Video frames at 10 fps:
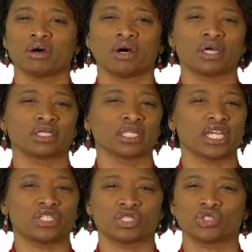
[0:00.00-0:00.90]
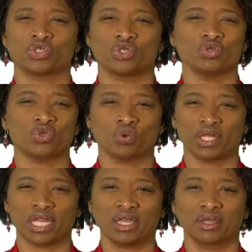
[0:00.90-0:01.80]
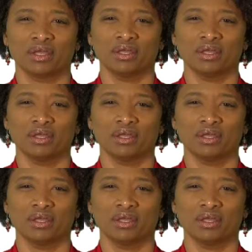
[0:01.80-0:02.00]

on Galatians 2:20.